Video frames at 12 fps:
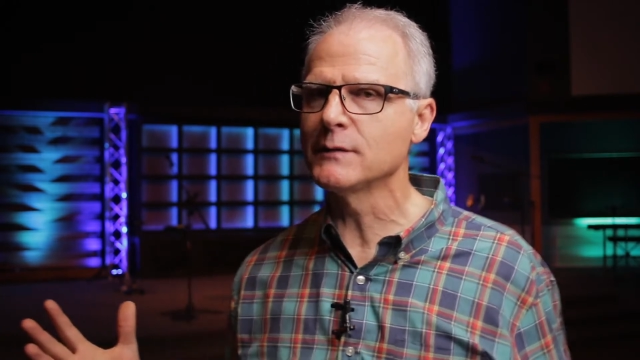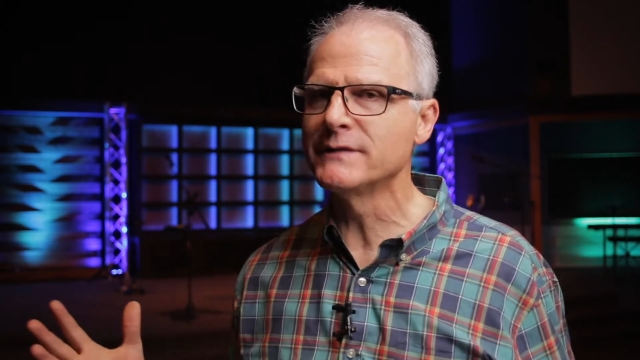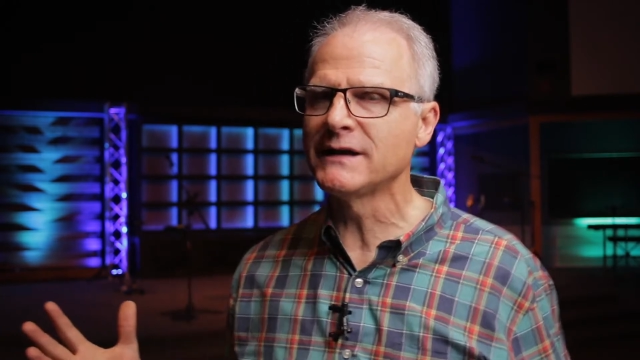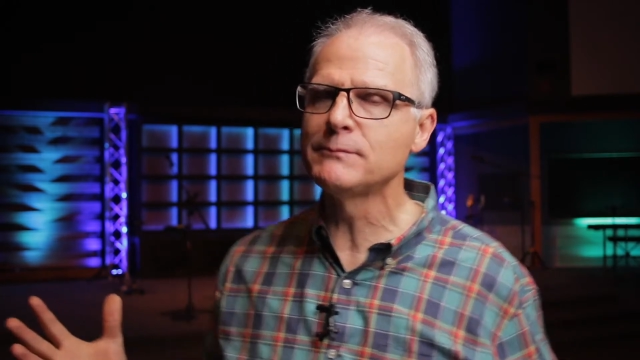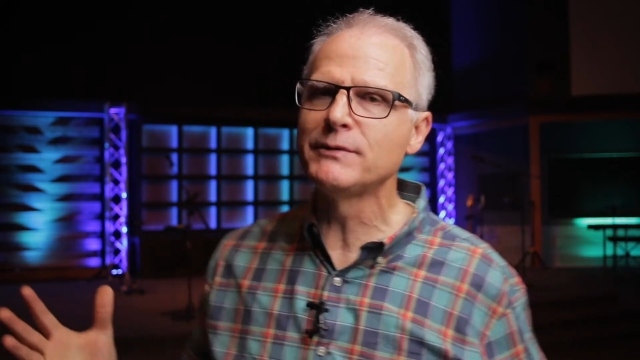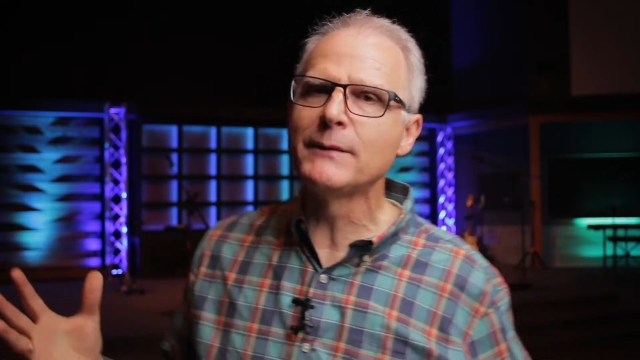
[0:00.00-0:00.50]

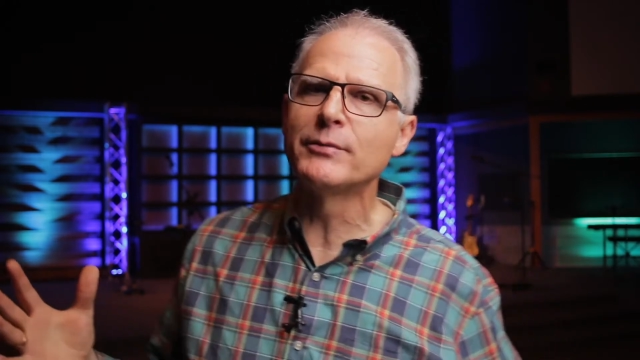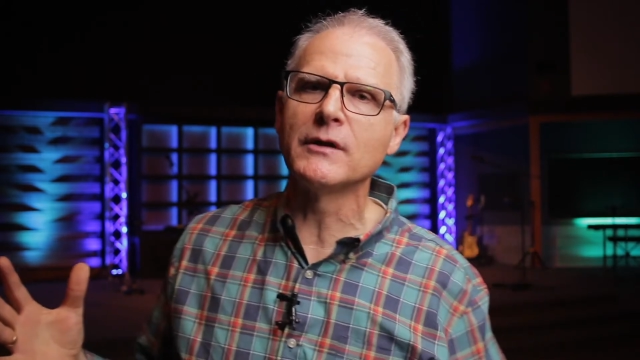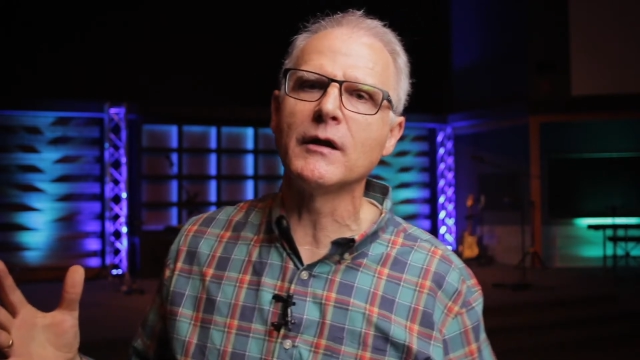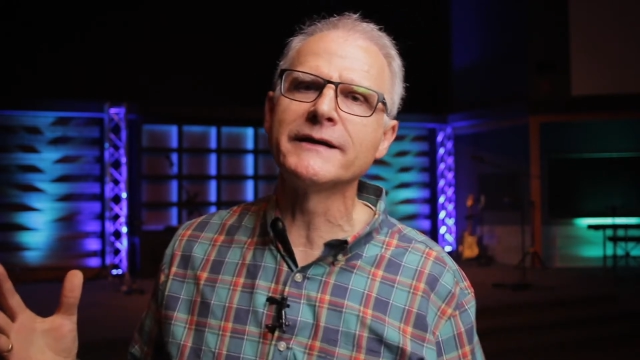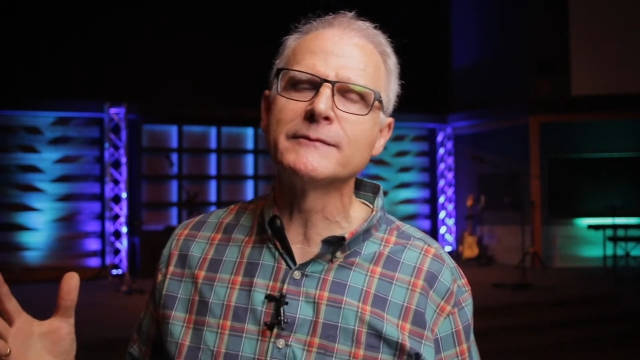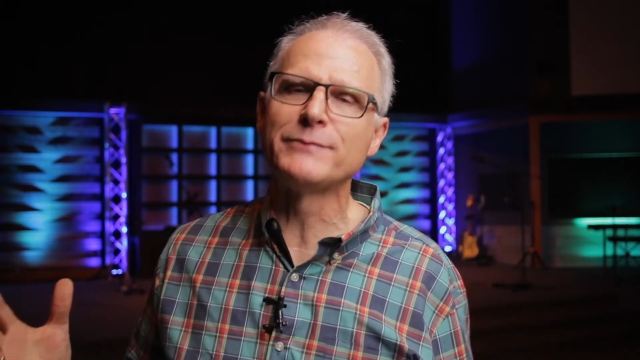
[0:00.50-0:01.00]
Many people
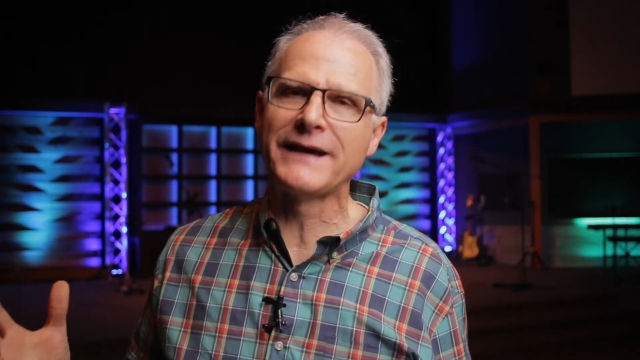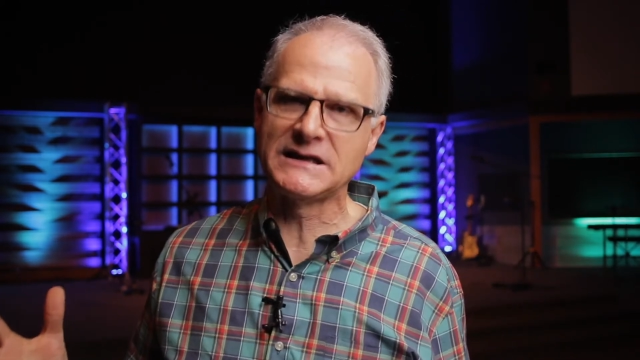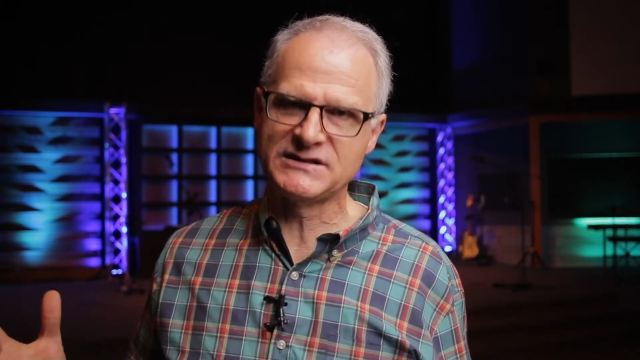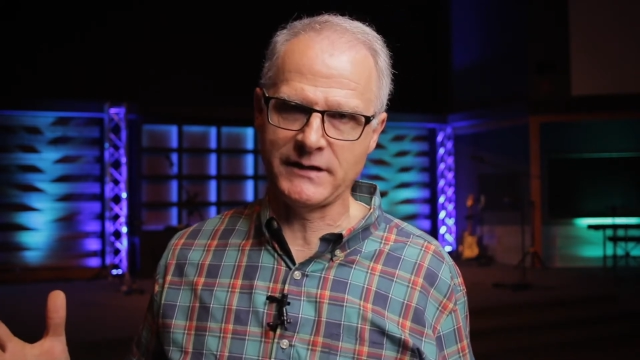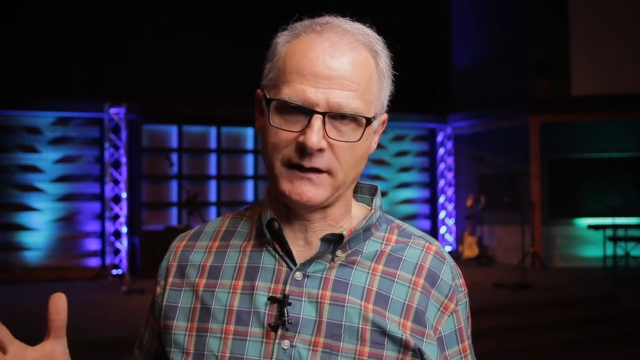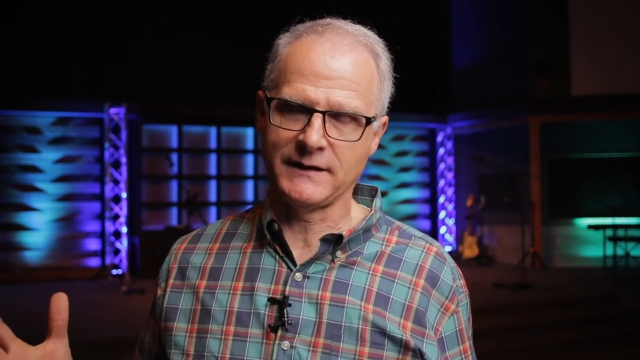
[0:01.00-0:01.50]
are
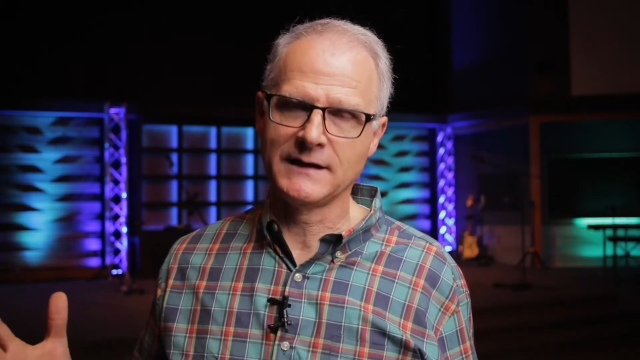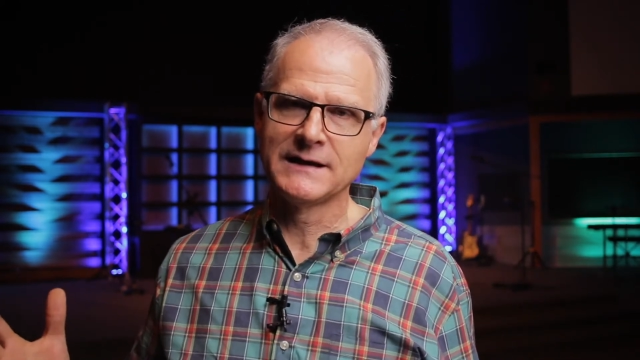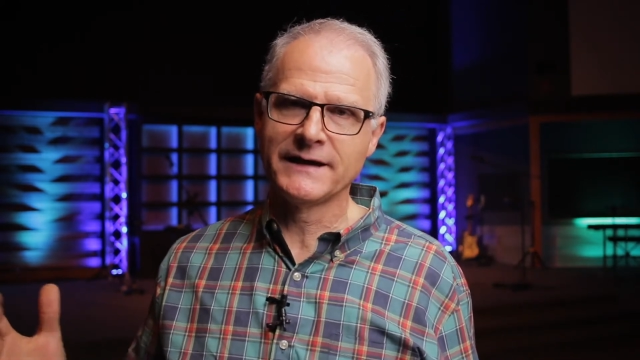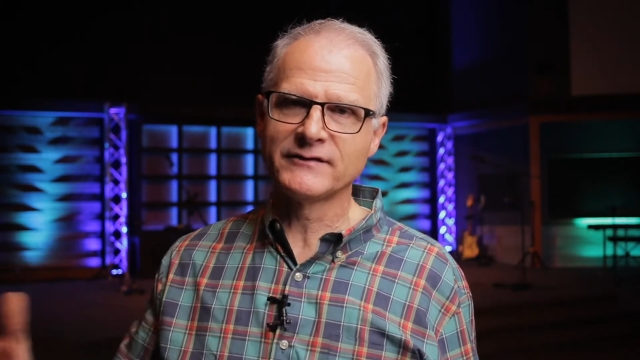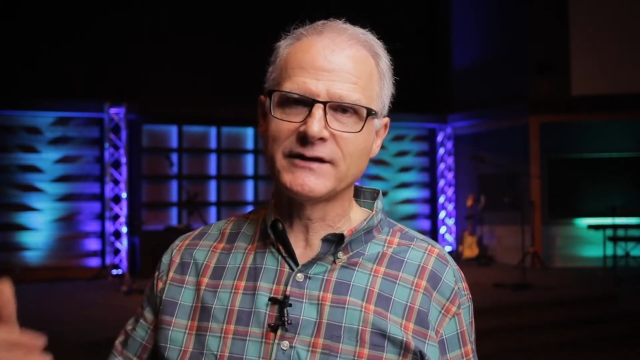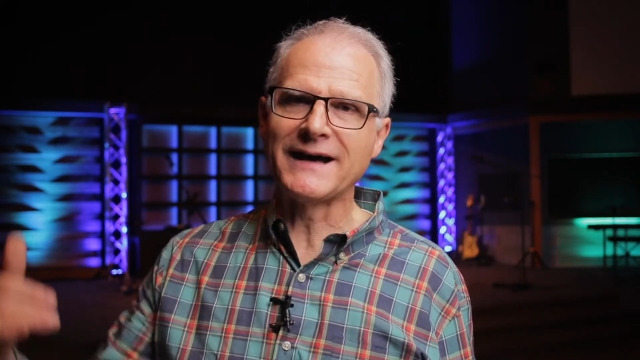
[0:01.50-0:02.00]
impatient.
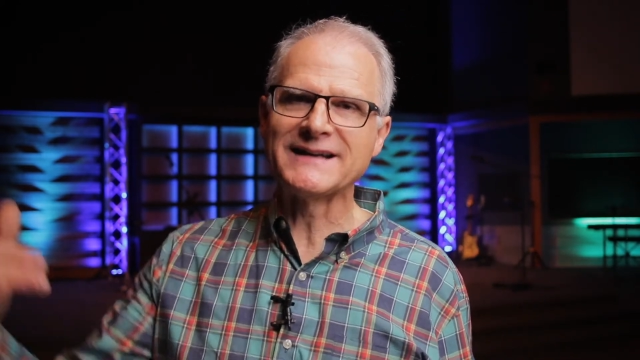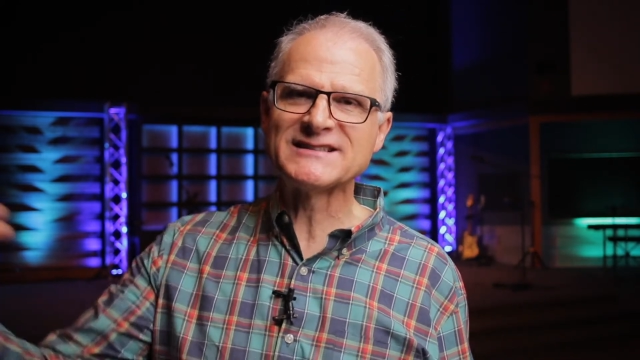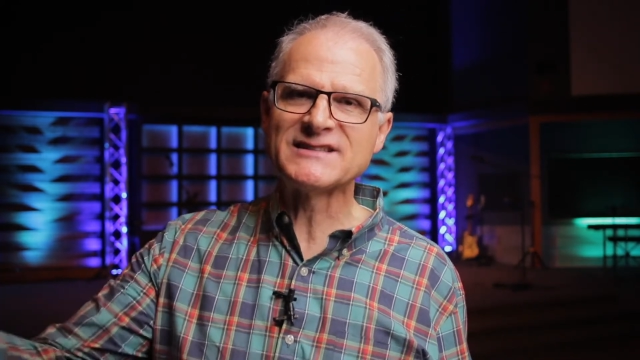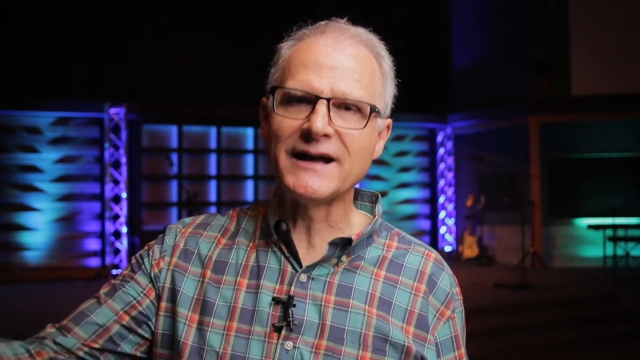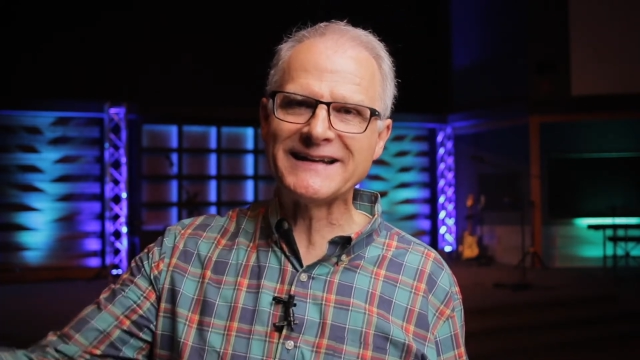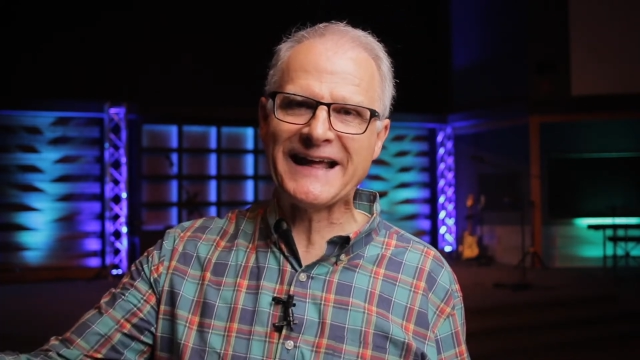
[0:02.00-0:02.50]
If God does
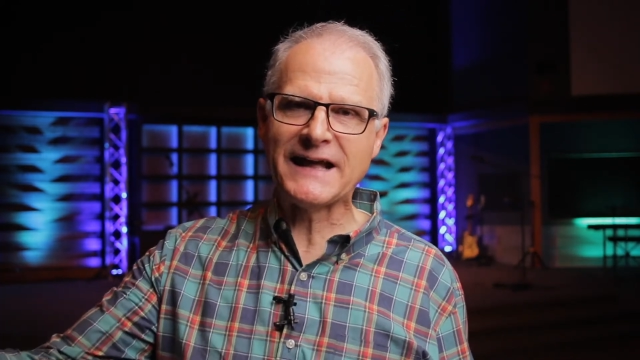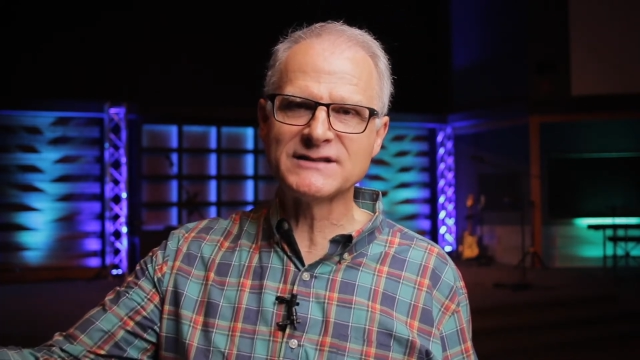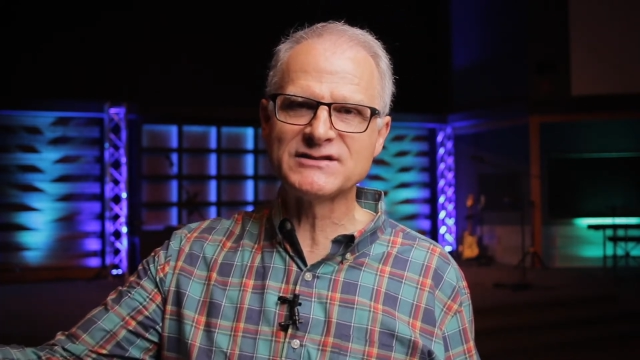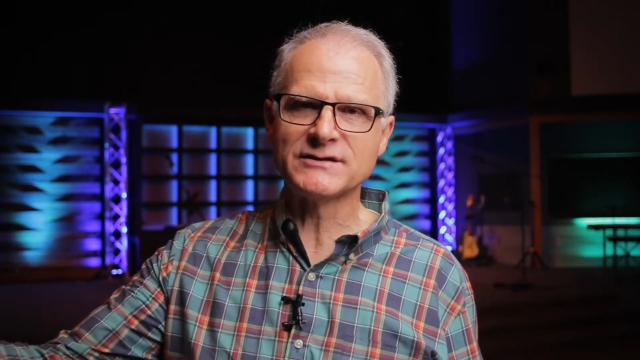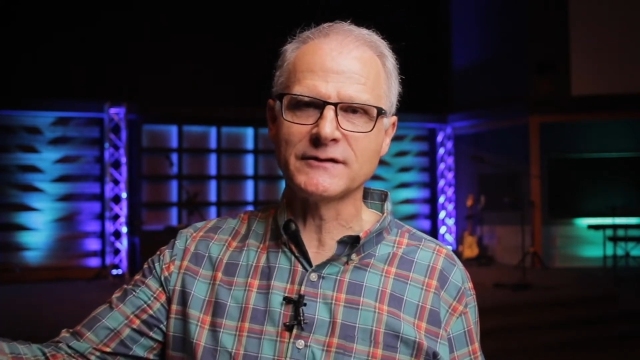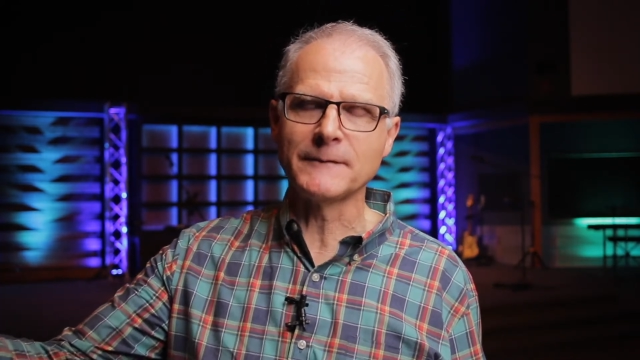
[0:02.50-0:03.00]
not
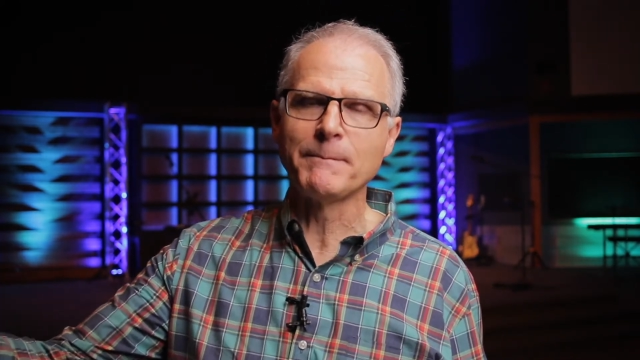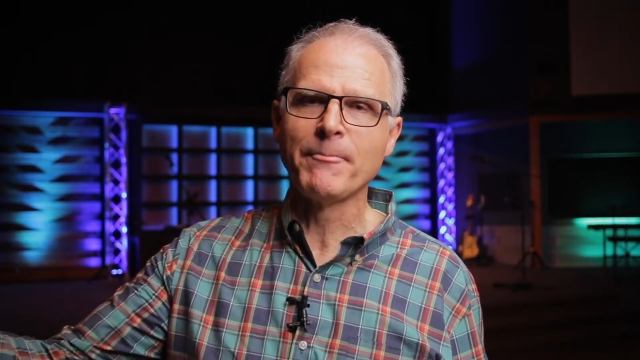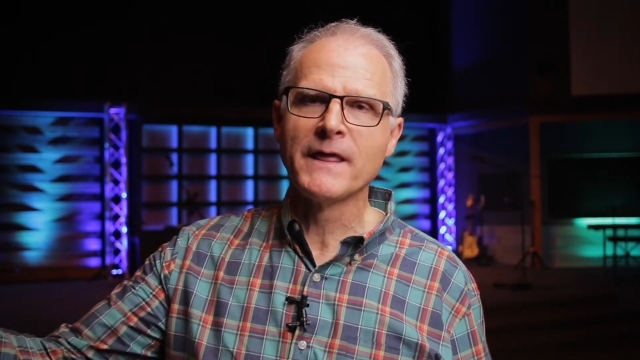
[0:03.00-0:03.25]
answer